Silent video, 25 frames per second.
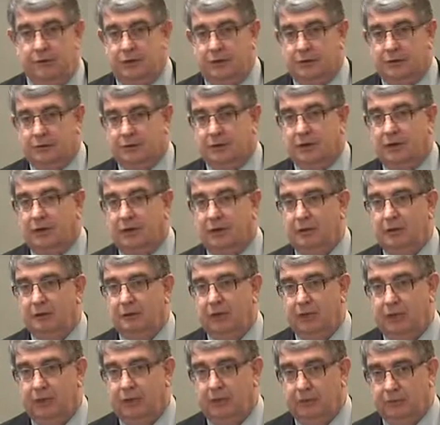their
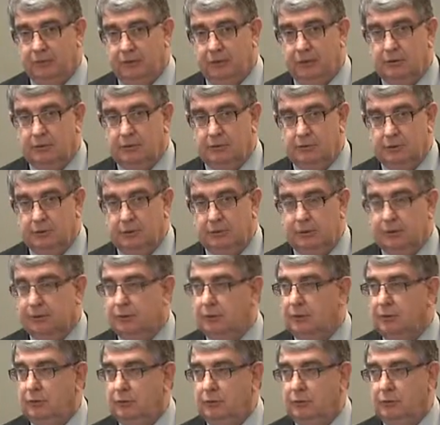time and effort to
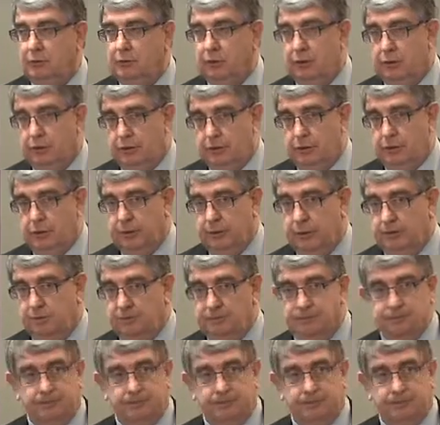assist you in doing what you're doing.